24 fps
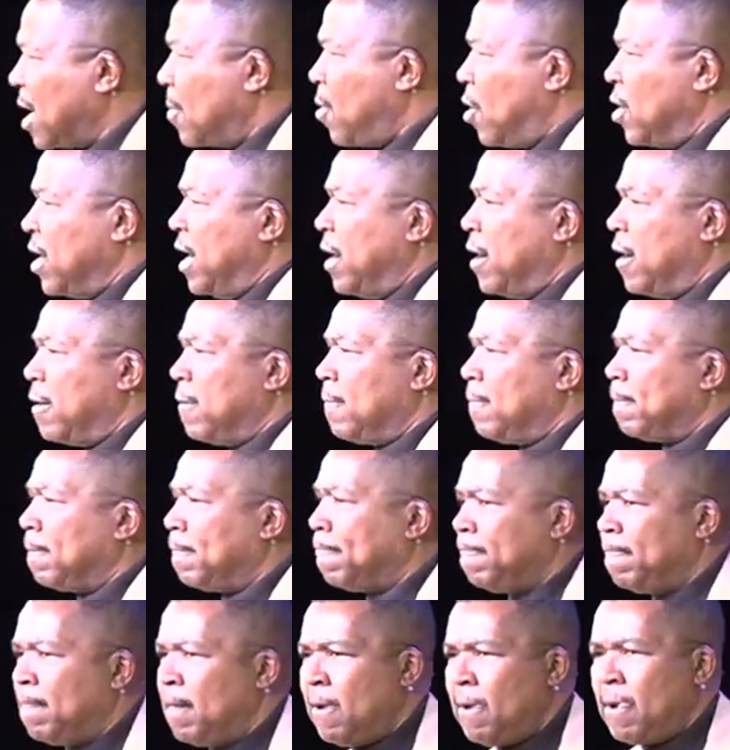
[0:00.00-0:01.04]
Come on here.
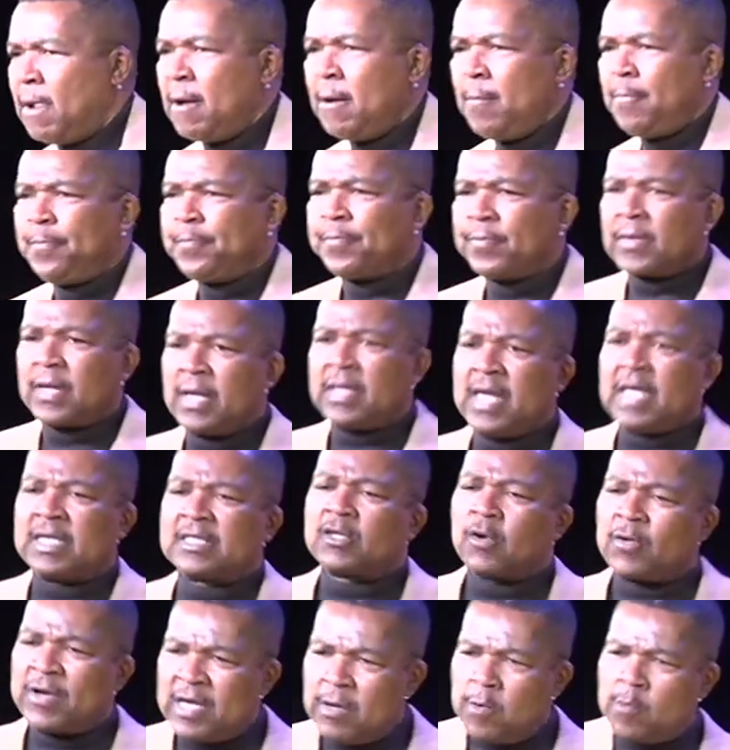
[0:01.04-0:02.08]
Yeah,
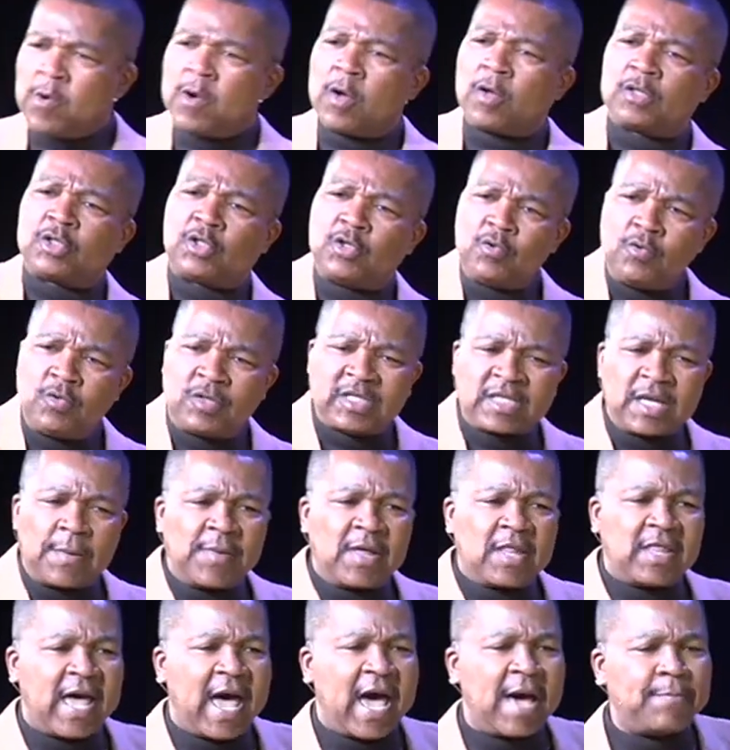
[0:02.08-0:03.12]
so he will do
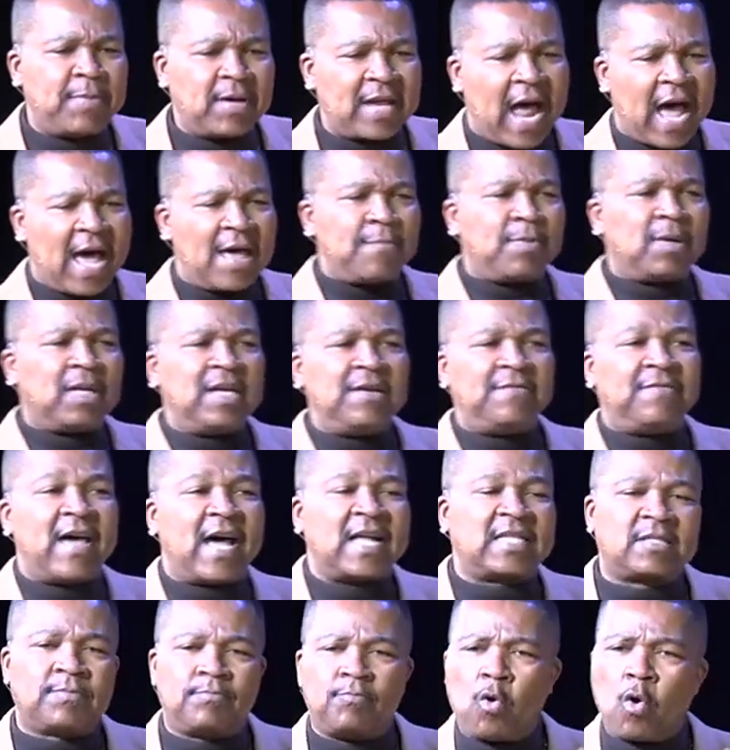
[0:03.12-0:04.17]
some of that, but I believe
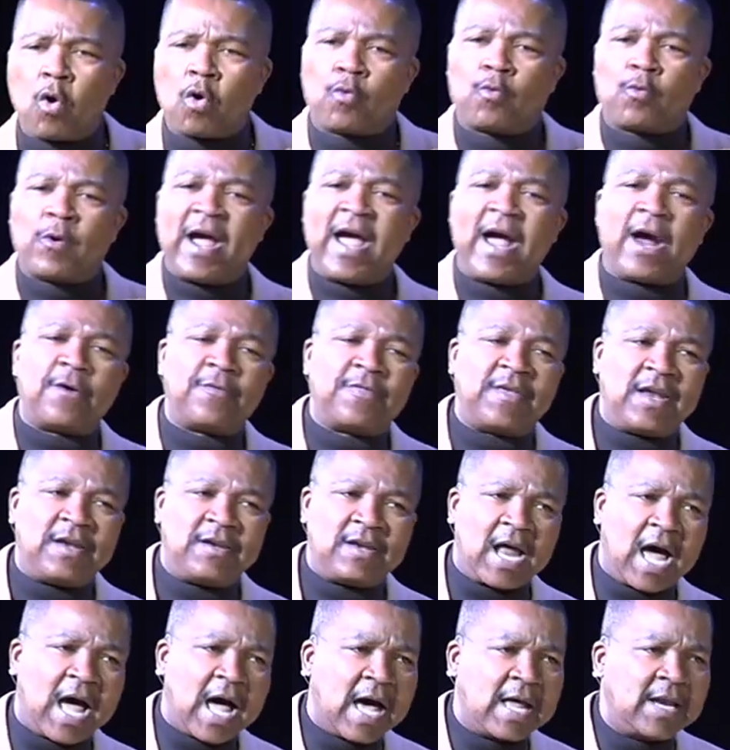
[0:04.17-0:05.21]
that's more rare
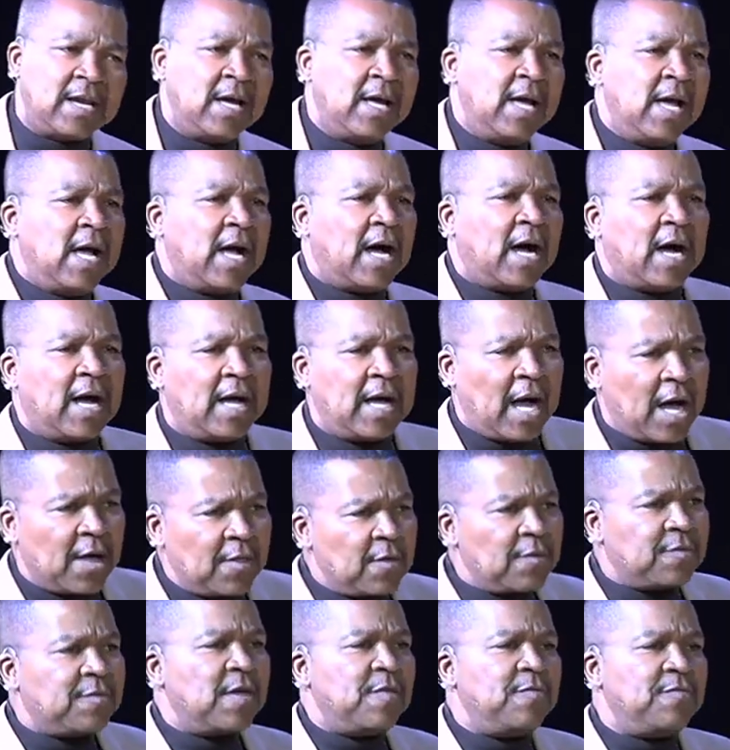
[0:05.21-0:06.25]
than not.
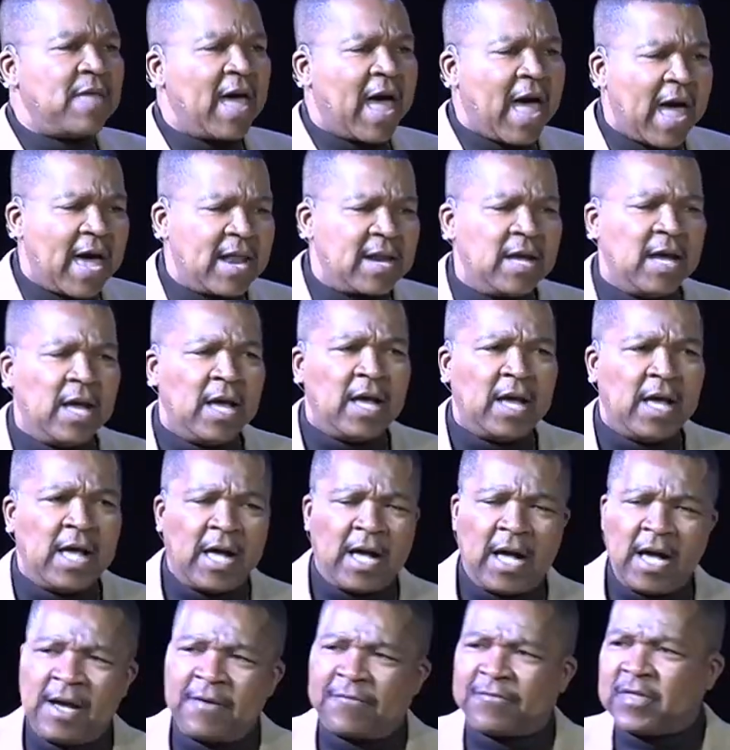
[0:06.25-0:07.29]
Other than that,
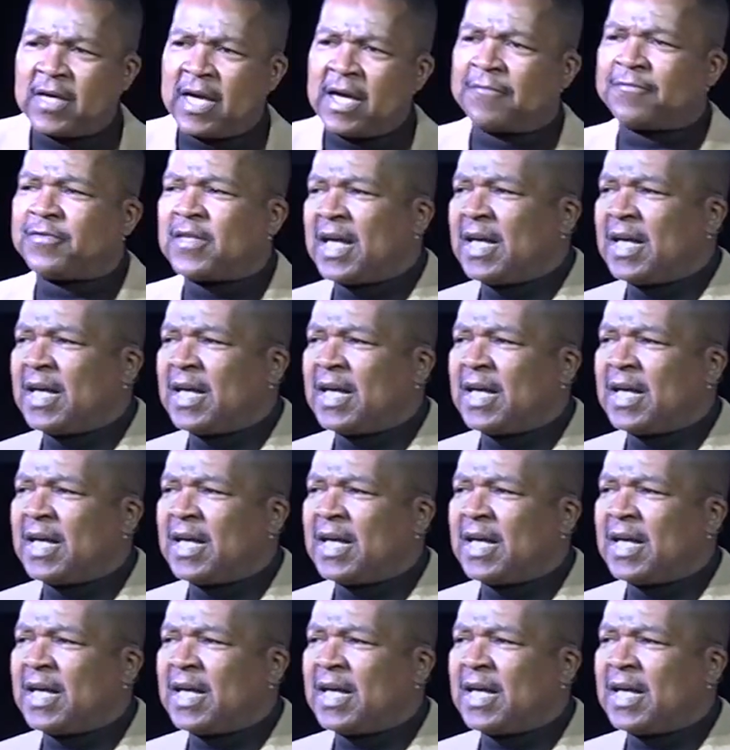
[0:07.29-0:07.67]
if